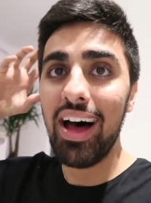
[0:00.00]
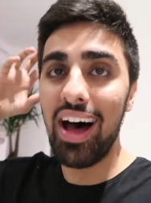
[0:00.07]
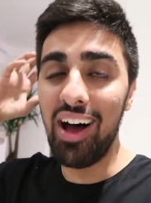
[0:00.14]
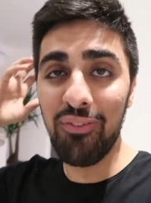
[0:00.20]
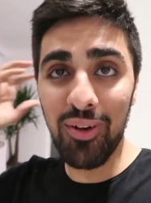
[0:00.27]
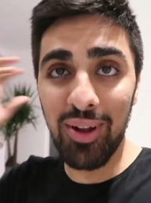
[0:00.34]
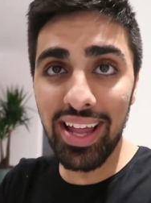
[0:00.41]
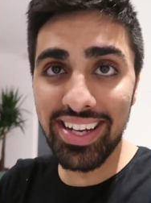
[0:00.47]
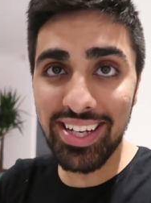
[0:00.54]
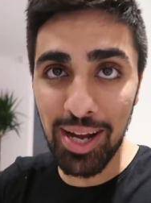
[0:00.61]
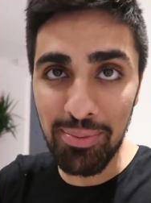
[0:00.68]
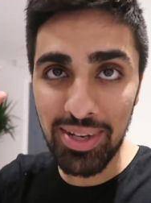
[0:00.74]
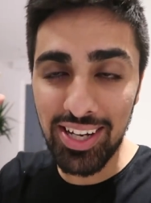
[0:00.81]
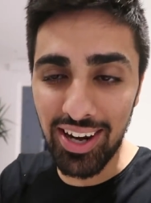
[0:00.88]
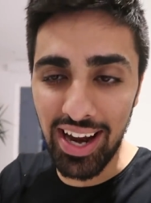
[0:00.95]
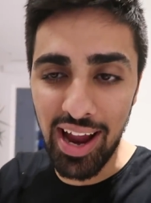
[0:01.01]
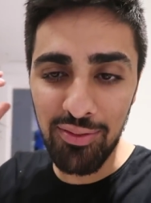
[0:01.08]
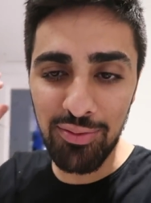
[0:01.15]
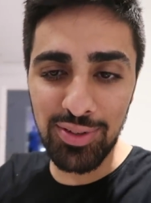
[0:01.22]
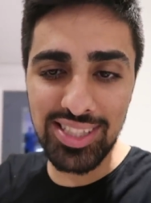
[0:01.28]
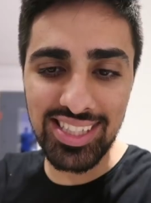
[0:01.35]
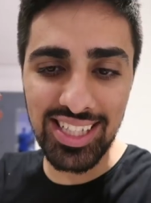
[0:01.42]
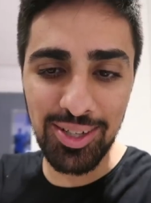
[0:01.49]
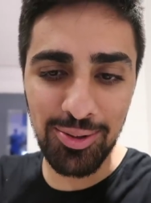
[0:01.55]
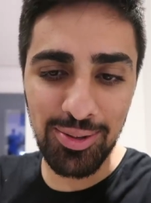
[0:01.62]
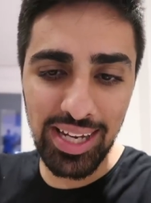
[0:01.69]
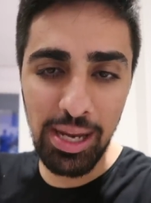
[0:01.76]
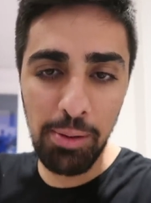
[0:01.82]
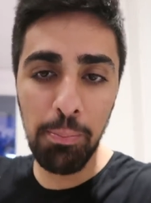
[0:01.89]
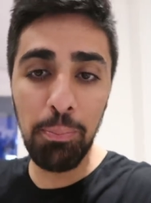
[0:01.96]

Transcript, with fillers: I feel like I'm here every single day,